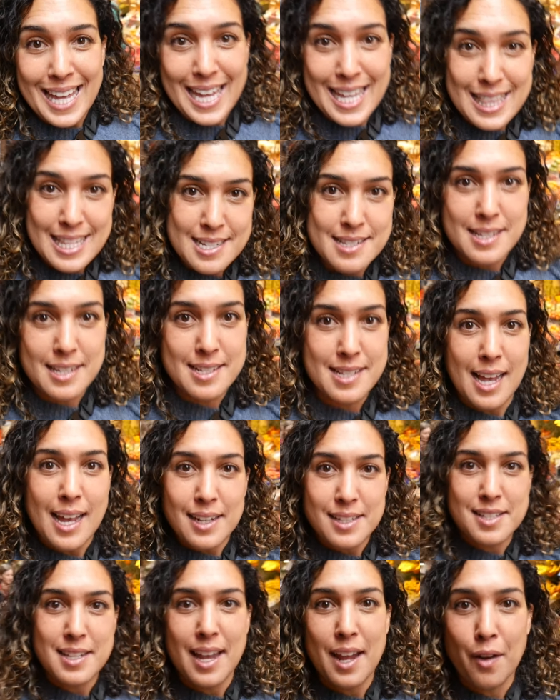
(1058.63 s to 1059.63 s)
in this
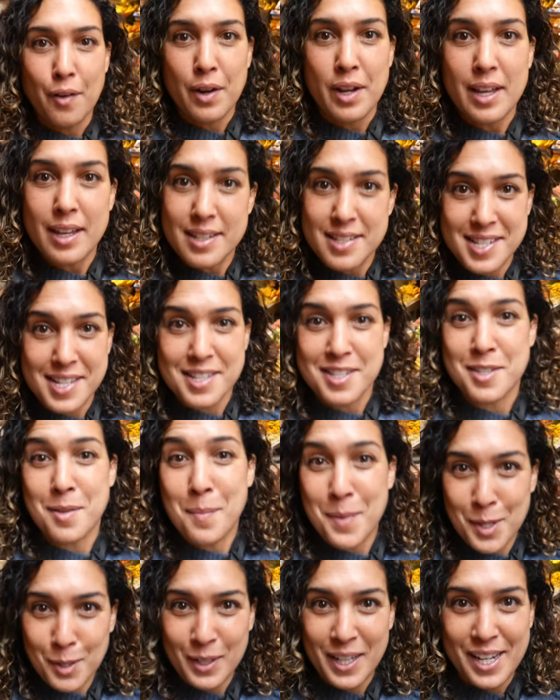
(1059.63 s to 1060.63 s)
exact area since the
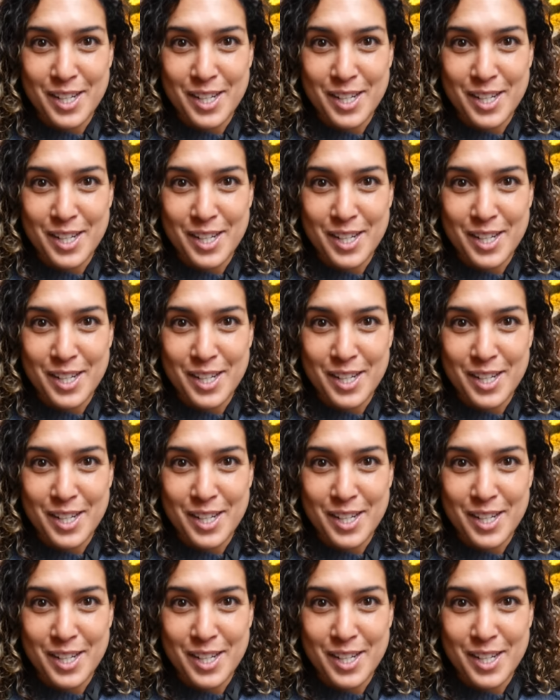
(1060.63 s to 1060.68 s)
Middle